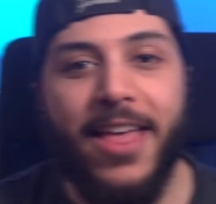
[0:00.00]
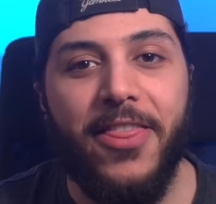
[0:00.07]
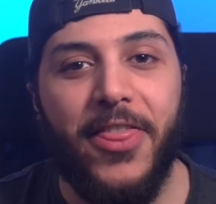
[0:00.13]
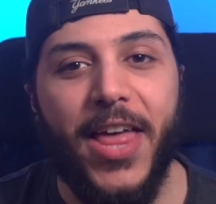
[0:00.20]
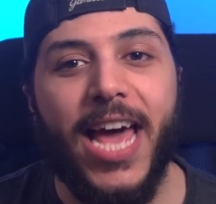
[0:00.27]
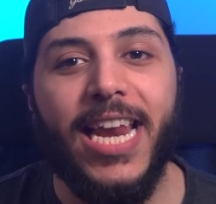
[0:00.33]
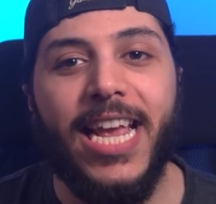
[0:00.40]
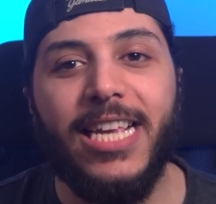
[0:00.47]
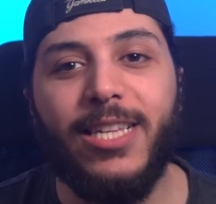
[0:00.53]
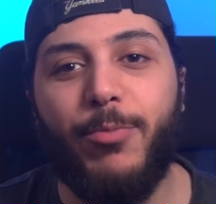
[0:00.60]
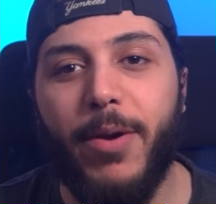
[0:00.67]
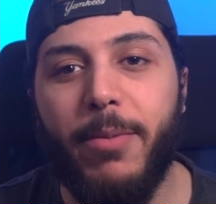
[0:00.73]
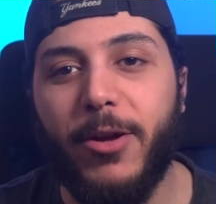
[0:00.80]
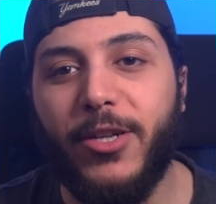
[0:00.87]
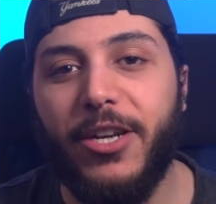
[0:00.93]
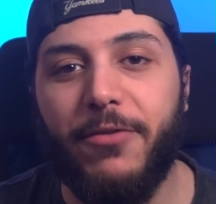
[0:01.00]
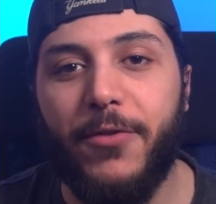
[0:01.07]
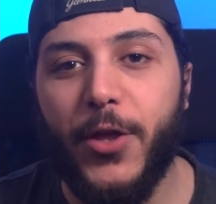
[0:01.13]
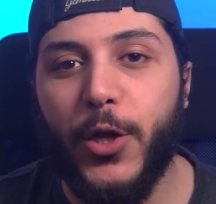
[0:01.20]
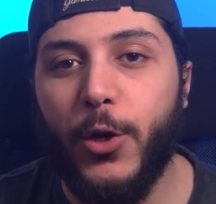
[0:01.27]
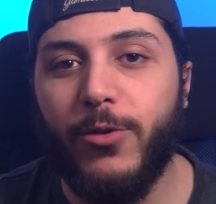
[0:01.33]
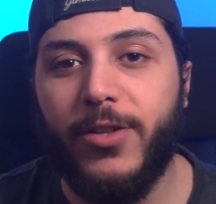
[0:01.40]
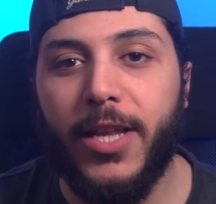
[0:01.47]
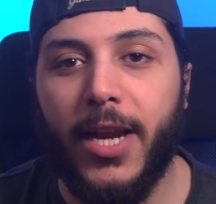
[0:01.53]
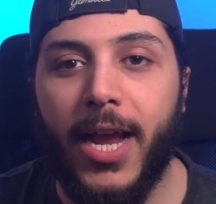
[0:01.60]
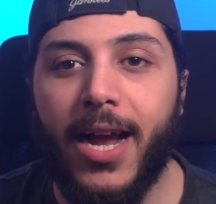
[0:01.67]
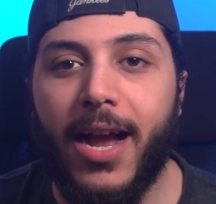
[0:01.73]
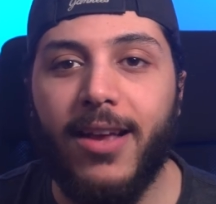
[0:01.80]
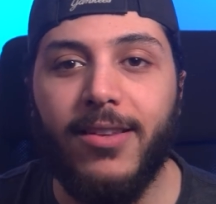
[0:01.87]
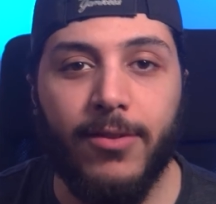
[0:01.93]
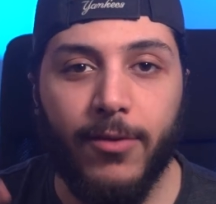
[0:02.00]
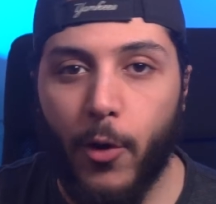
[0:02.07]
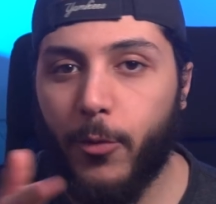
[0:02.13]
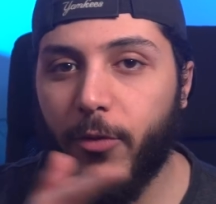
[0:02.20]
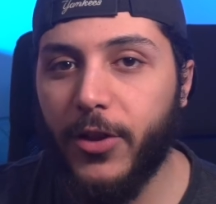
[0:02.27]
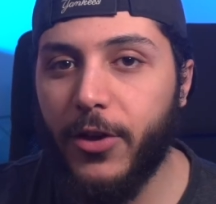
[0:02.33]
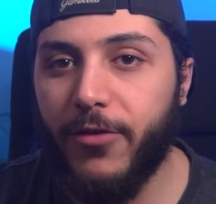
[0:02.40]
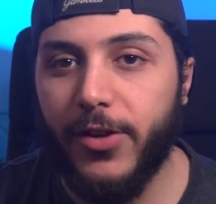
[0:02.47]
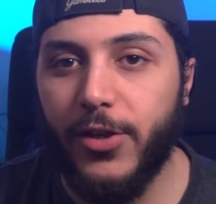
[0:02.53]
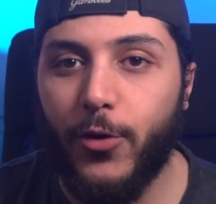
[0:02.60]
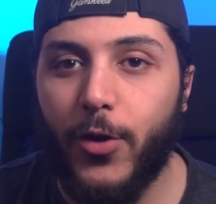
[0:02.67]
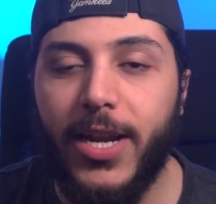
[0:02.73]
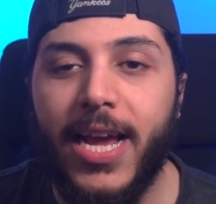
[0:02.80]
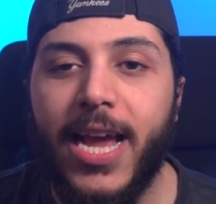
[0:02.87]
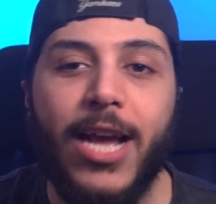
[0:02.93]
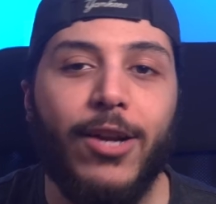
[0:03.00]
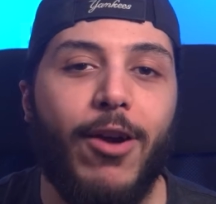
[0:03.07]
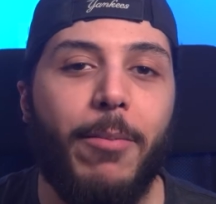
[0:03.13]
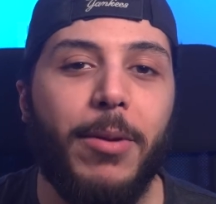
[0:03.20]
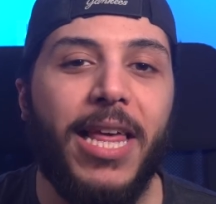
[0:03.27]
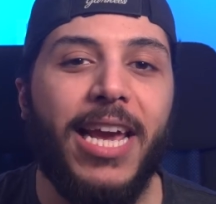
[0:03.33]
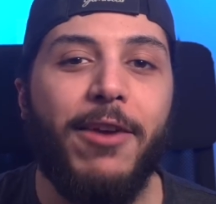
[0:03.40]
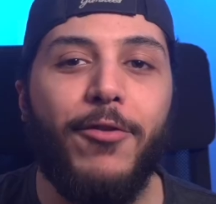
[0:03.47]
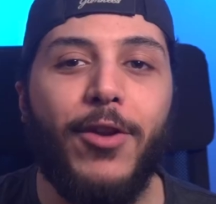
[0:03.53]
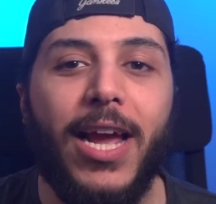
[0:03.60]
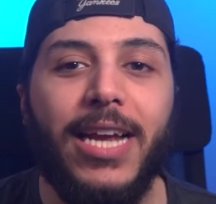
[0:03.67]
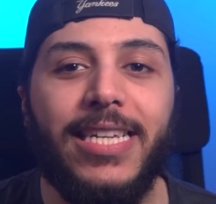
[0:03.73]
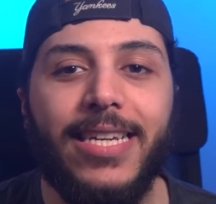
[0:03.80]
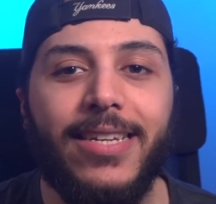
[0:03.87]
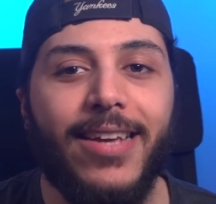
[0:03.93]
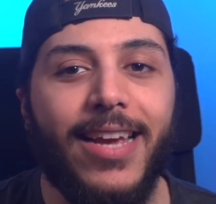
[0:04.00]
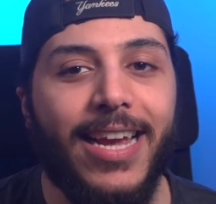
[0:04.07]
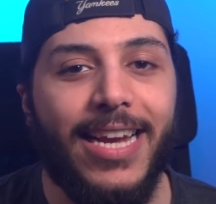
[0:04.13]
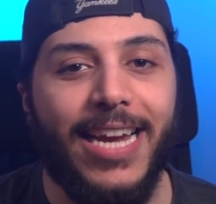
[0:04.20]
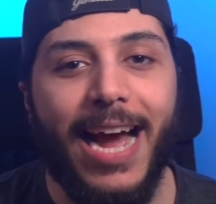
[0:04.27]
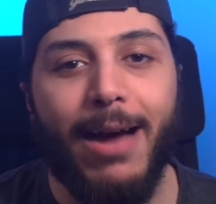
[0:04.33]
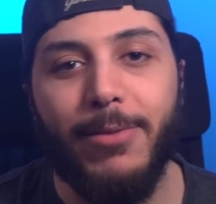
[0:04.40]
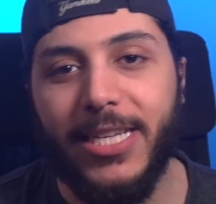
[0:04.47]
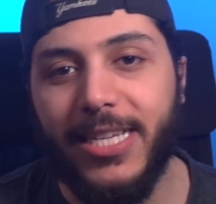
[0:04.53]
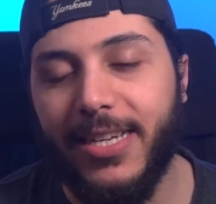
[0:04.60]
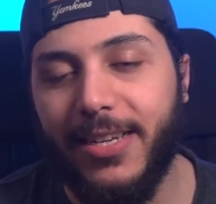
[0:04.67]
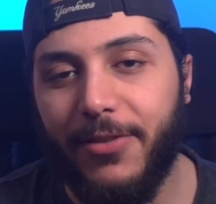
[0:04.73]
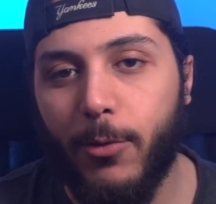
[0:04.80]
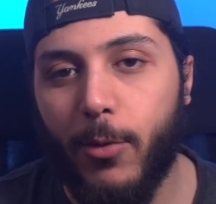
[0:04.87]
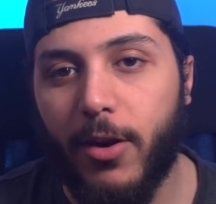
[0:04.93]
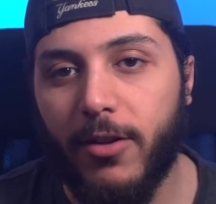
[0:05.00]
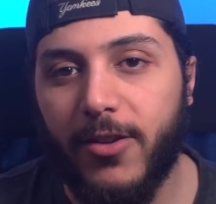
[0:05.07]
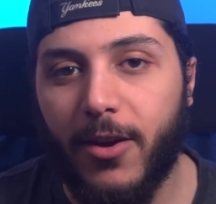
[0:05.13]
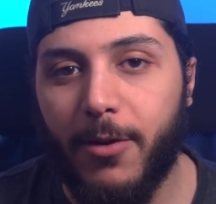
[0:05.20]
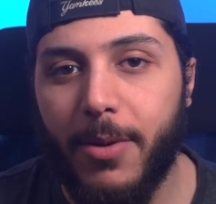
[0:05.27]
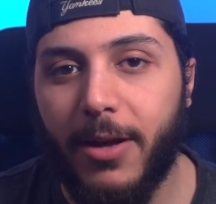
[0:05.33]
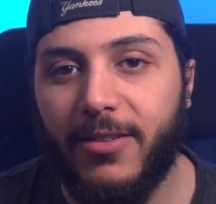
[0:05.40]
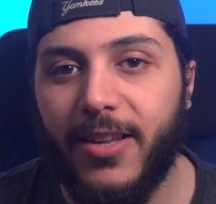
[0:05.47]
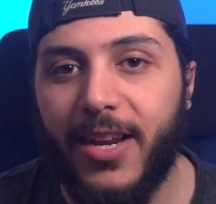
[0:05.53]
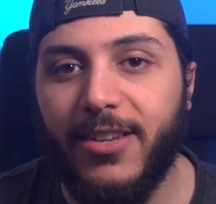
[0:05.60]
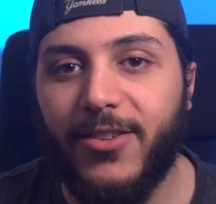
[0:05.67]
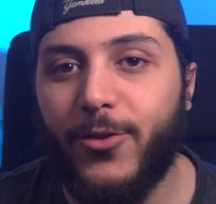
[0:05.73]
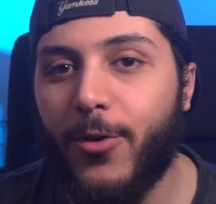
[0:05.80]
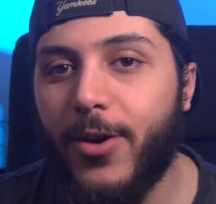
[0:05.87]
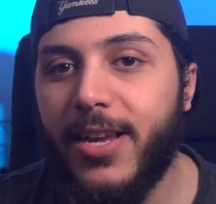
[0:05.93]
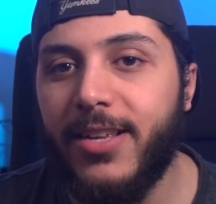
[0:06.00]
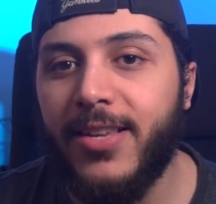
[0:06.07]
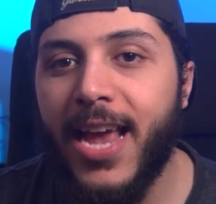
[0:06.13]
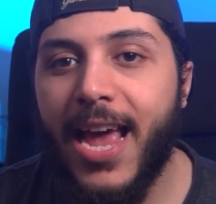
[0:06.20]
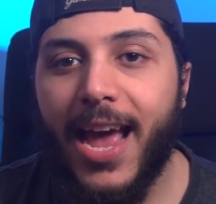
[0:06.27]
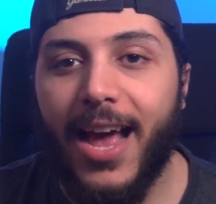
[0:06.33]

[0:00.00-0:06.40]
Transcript: And that is pretty much it for the news today, guys. Hopefully you've enjoyed. Drop a like if you liked it, a comment if you want to talk about today's stories.